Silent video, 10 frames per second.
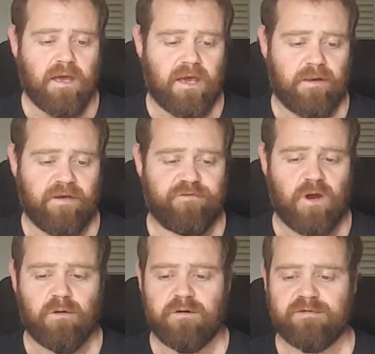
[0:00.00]
If you
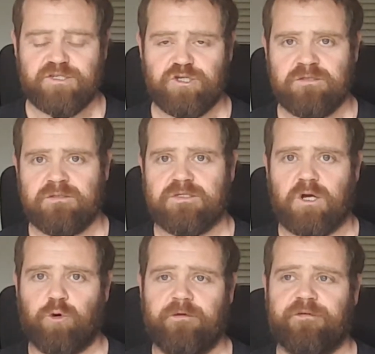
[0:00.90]
are one of my students,
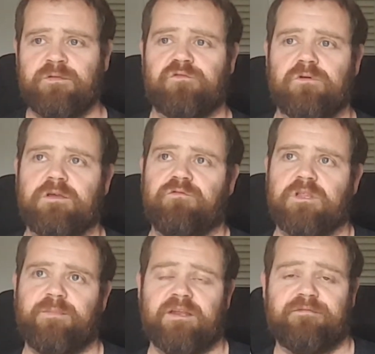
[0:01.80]
I hope you found this really,
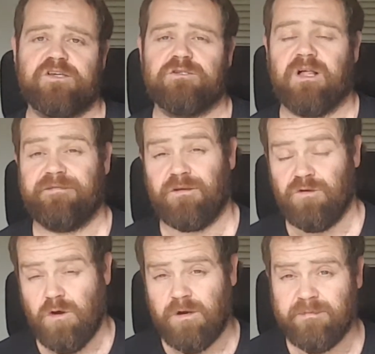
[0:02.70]
really beneficial. If you're
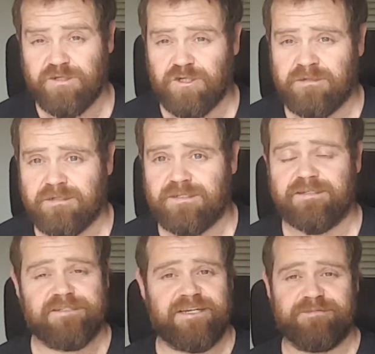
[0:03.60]
not one of my students,
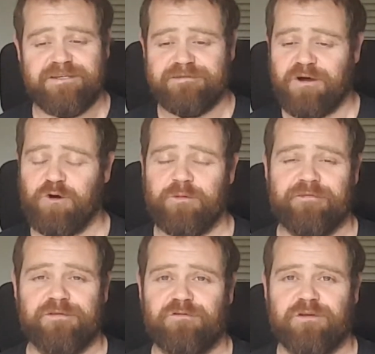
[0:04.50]
same deal. I hope you
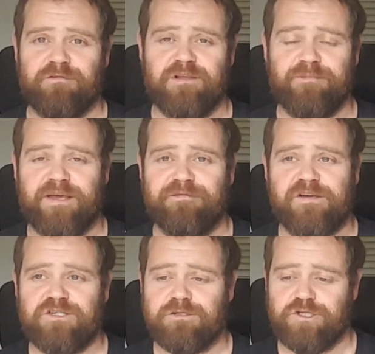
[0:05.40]
found it really, really
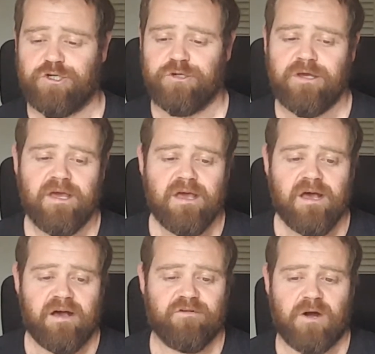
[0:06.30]
beneficial too.
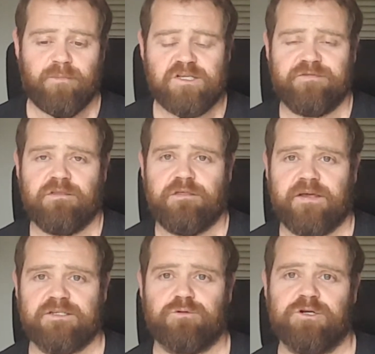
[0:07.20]
I've got a bunch of other
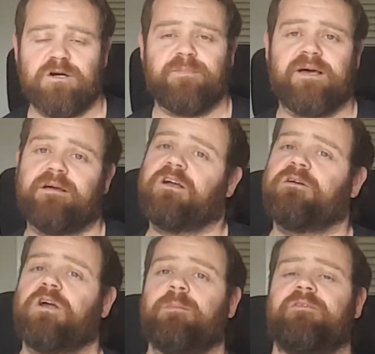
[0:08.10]
things going up and a
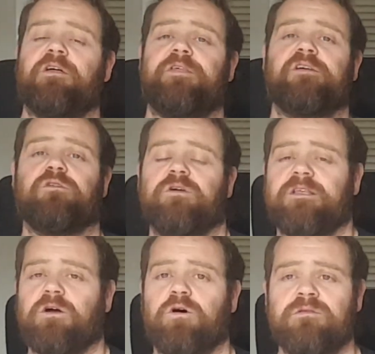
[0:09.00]
couple of other things
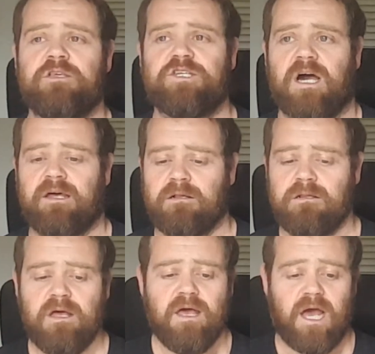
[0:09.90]
already on the channel,
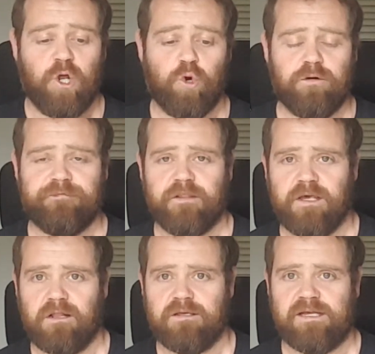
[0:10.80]
and
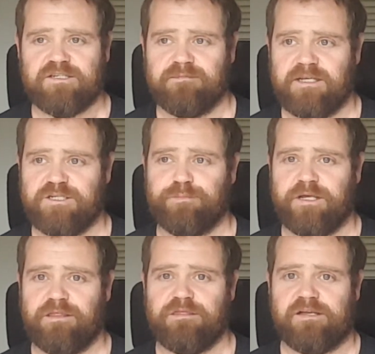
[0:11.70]
hopefully I'll get some nice
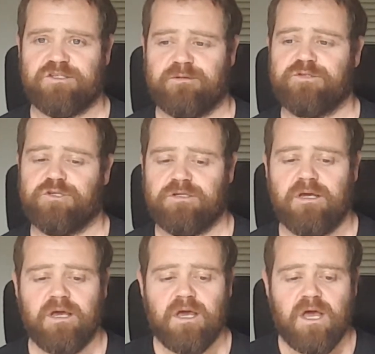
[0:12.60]
playing things up soon.
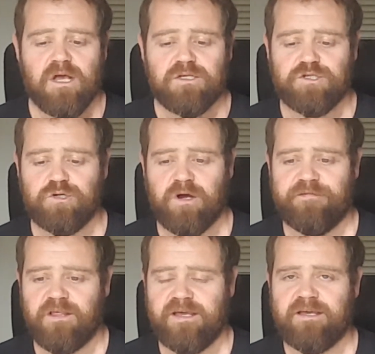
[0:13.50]
So if
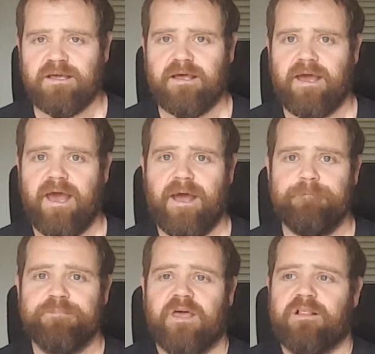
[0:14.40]
you like it,
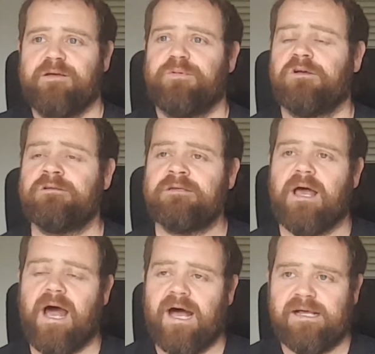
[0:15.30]
hit the like button,
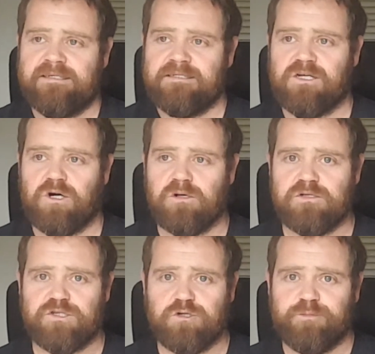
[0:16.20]
and
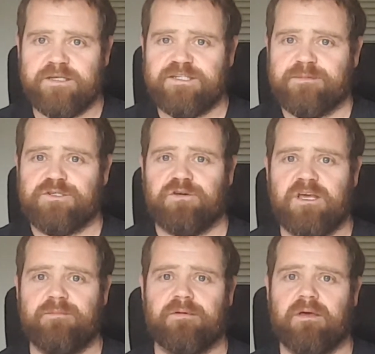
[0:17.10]
also please
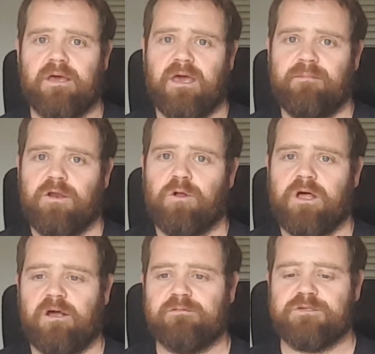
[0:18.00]
subscribe. It all
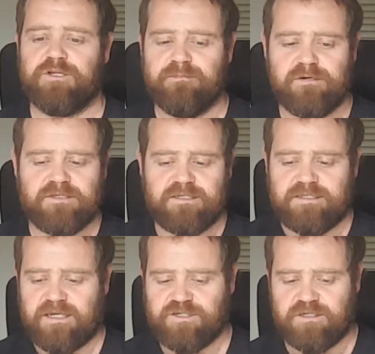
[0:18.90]
helps the numbers,
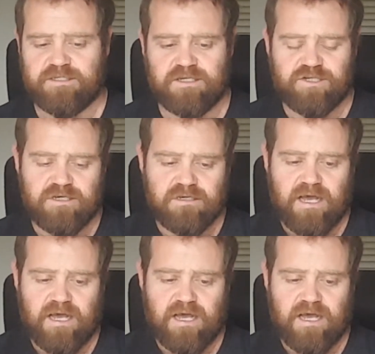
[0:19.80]
etc, etc.